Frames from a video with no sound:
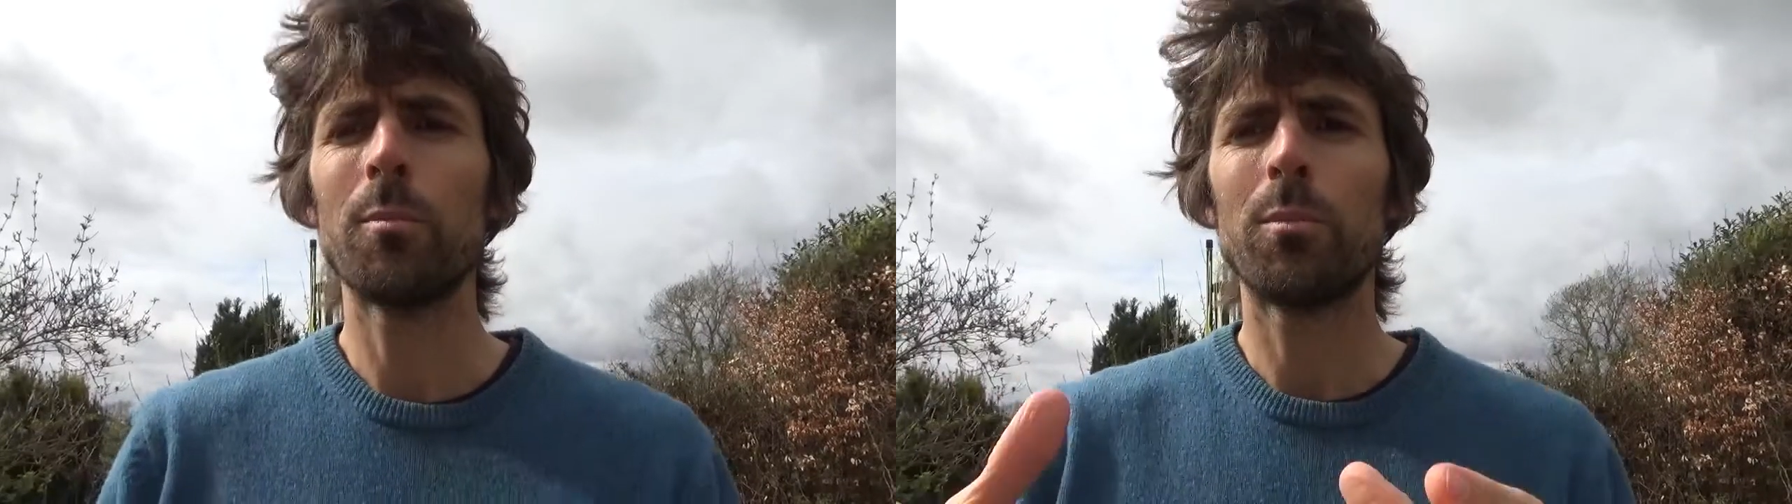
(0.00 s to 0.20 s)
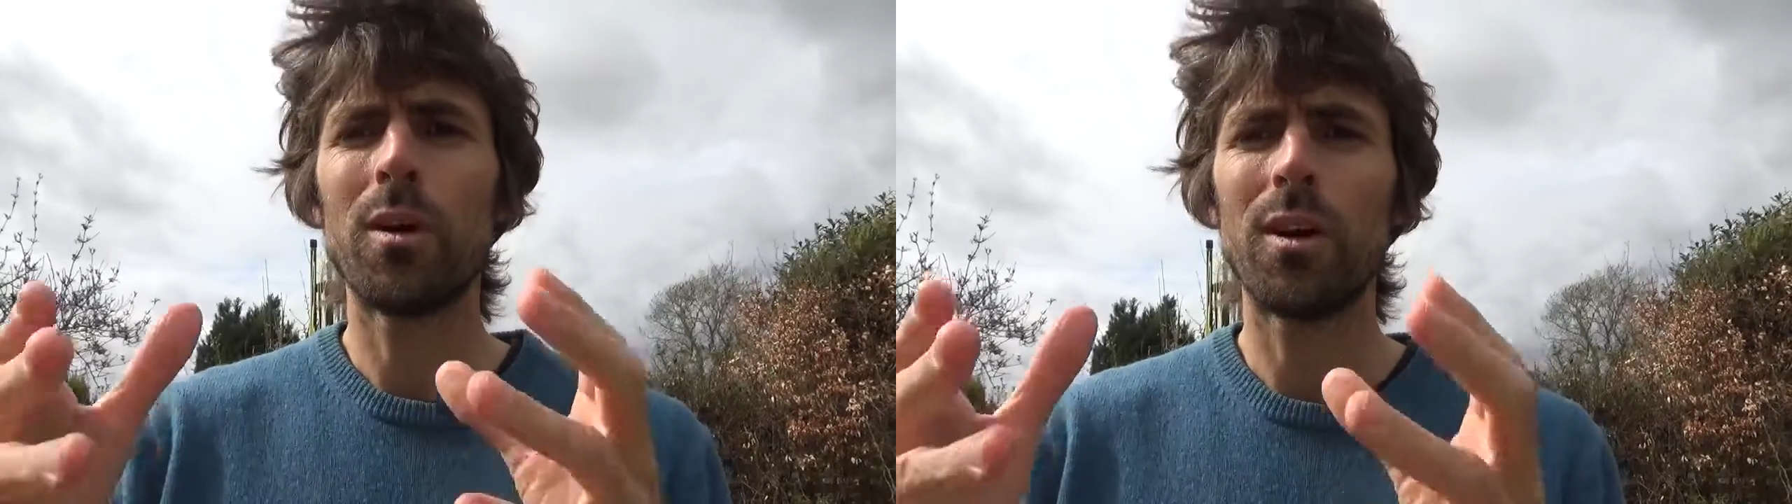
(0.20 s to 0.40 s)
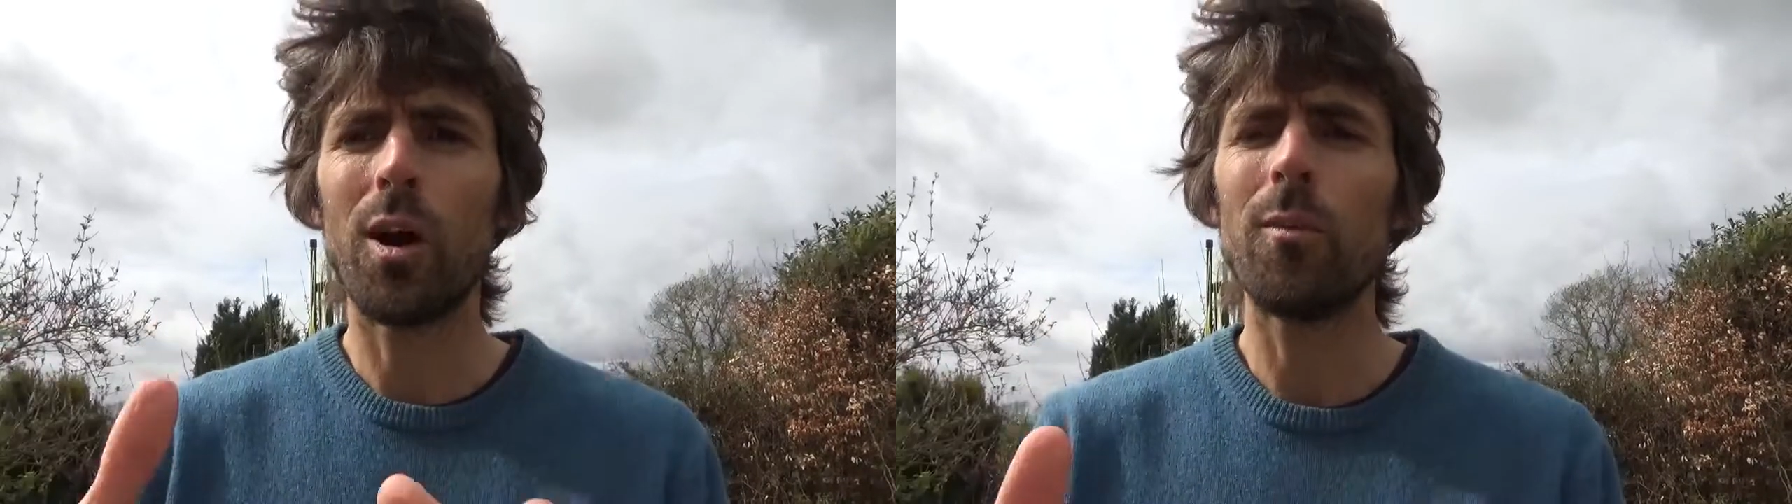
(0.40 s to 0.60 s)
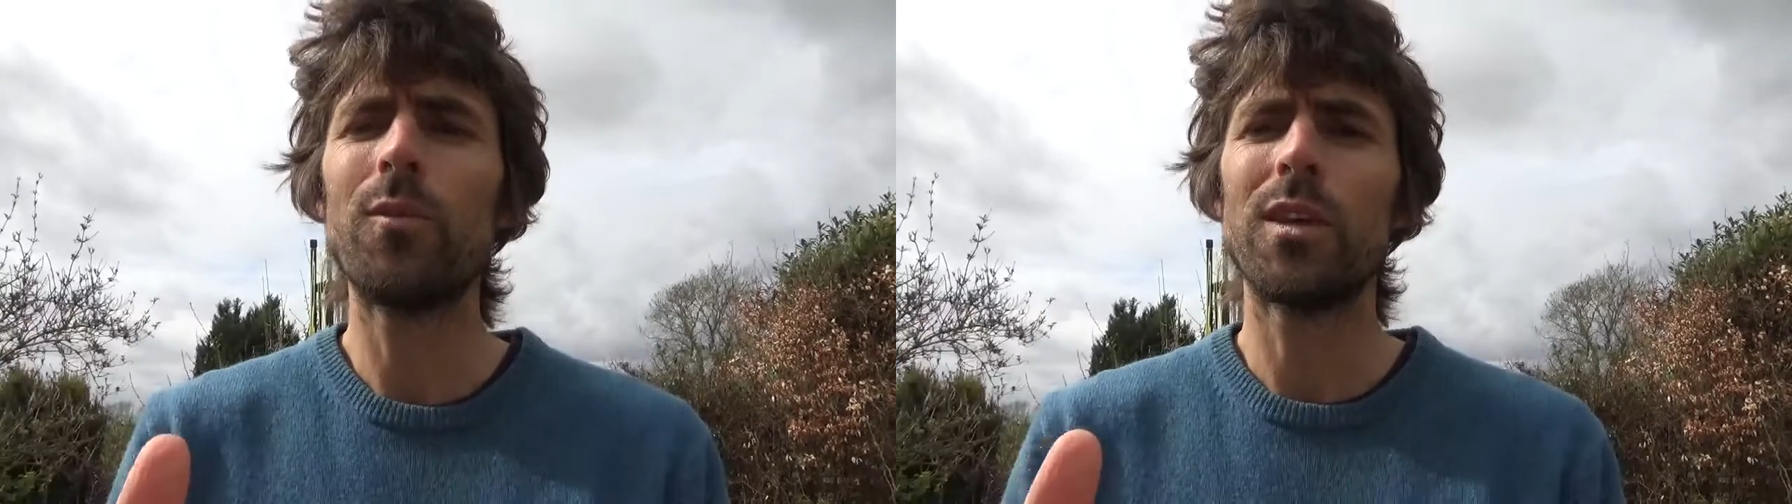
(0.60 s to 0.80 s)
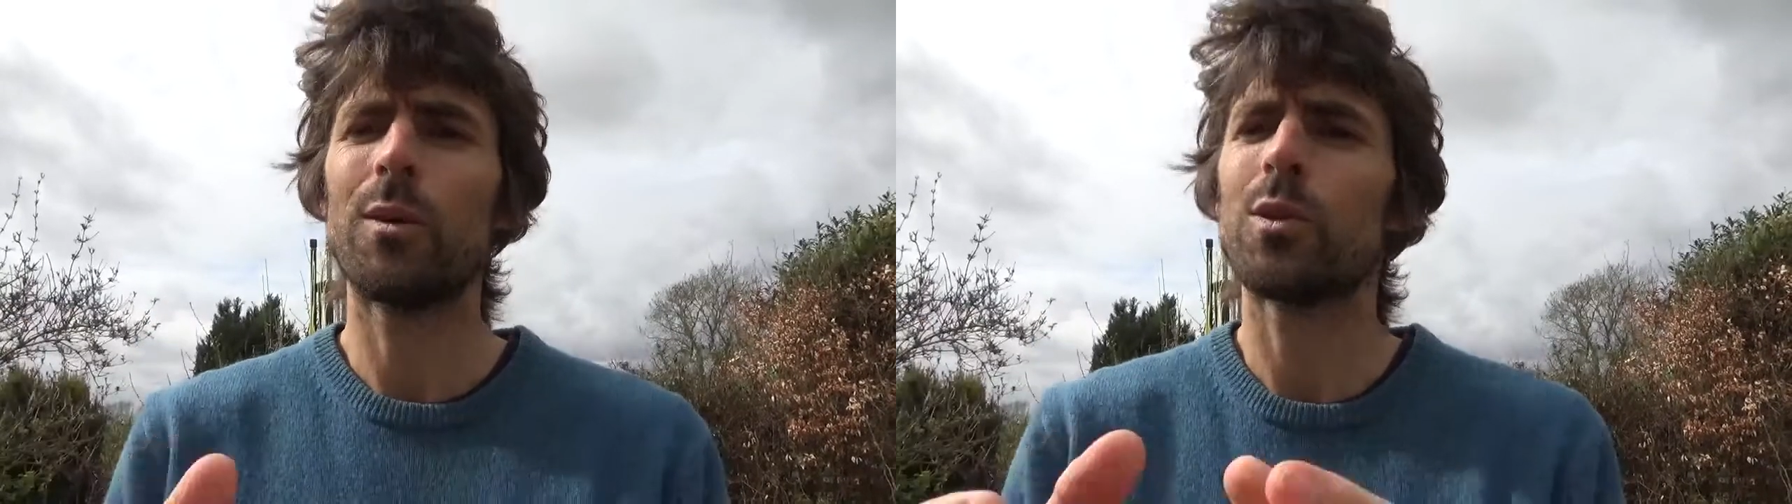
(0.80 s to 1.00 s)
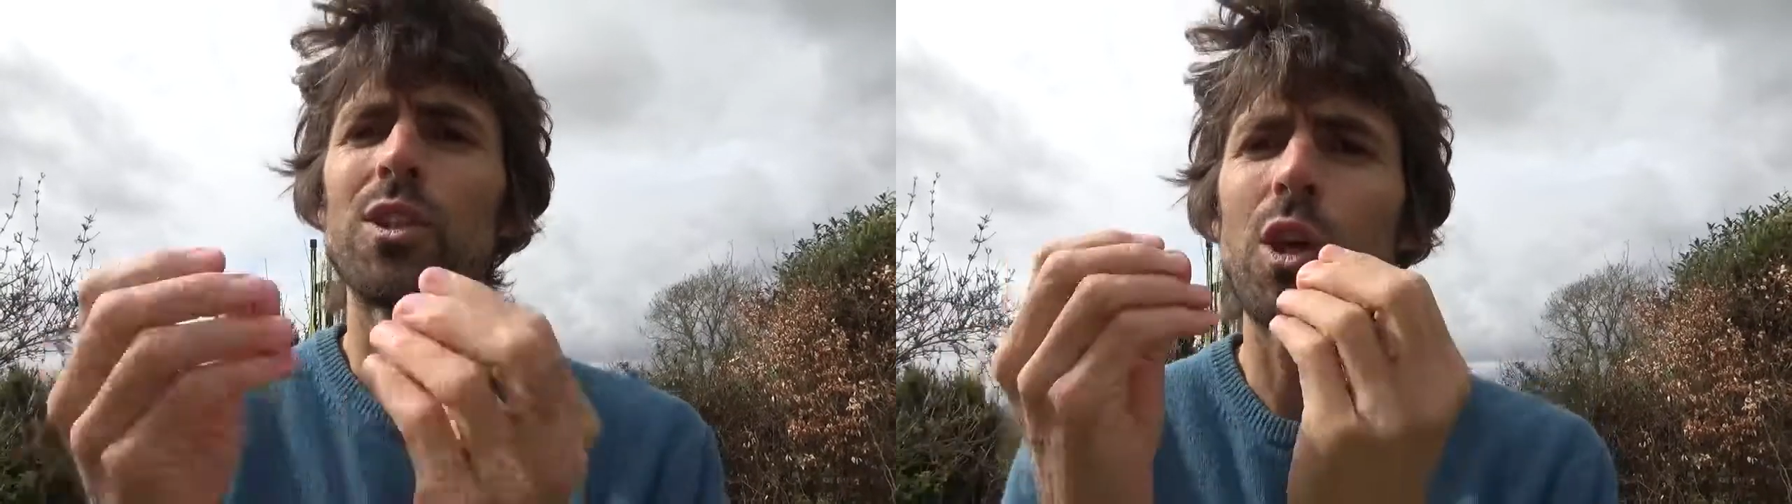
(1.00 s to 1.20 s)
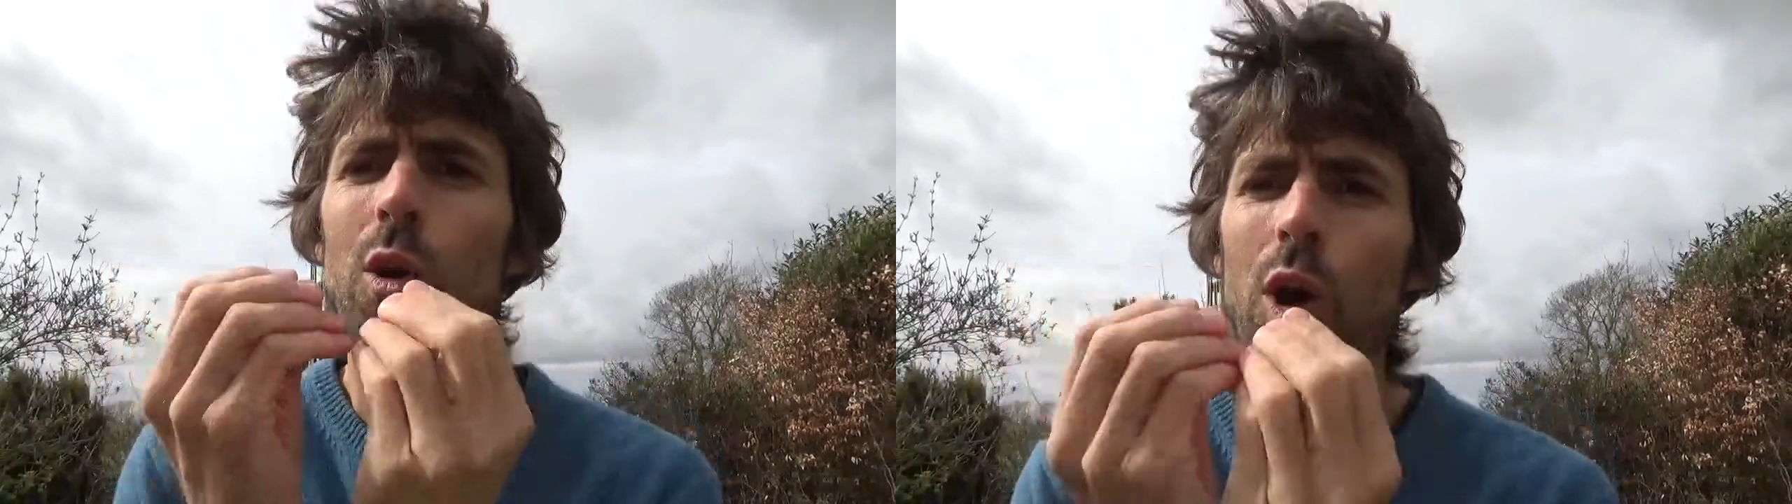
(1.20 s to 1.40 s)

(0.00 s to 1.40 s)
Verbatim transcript: but obvi- it was so